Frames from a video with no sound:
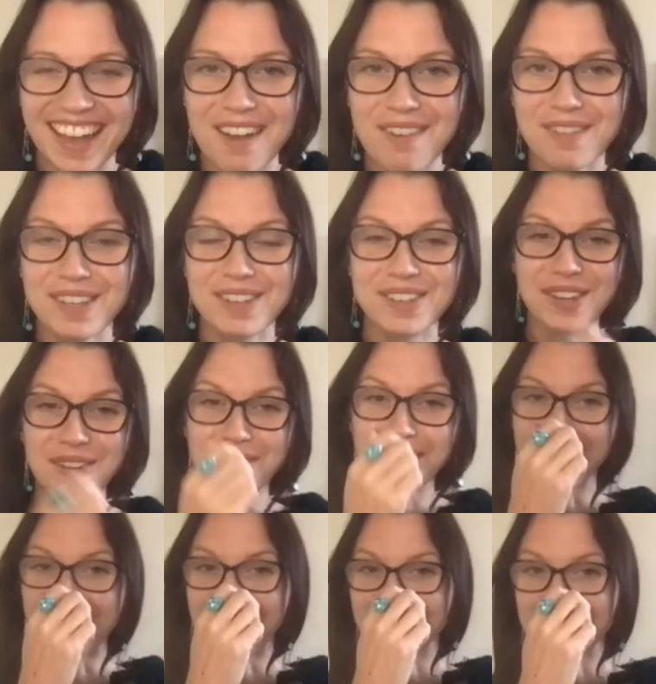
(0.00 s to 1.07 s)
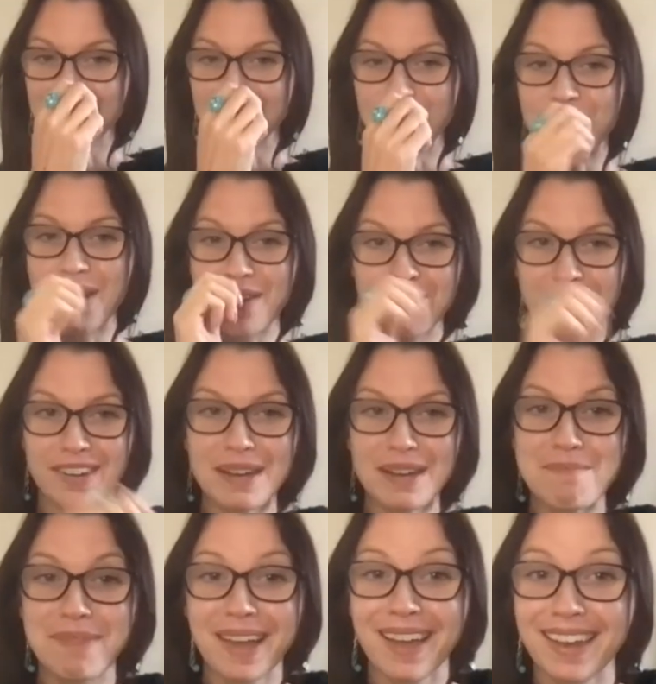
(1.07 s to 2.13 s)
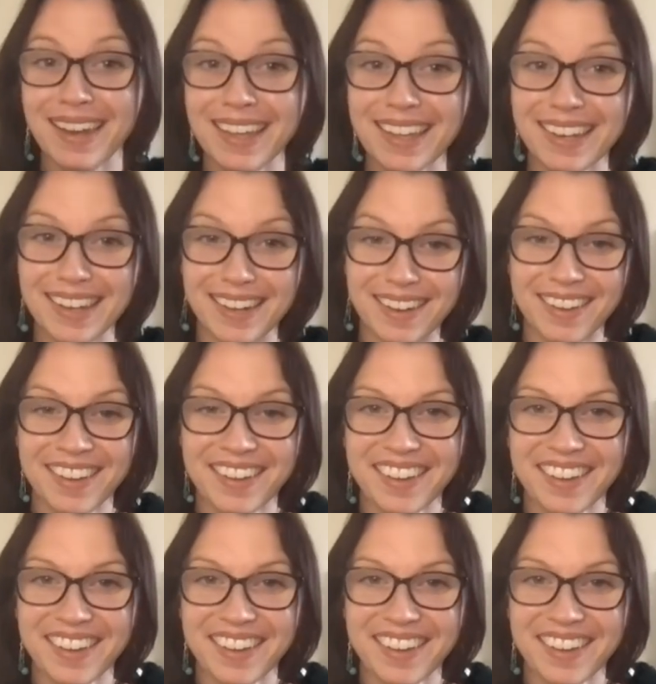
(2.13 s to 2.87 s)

how are you doing? Because you're over in Berlin.